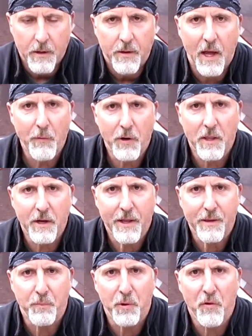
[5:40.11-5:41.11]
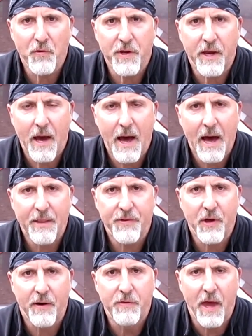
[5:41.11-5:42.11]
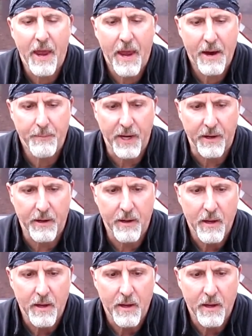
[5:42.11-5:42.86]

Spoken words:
Now we're going to look at the pros and cons of the hammock.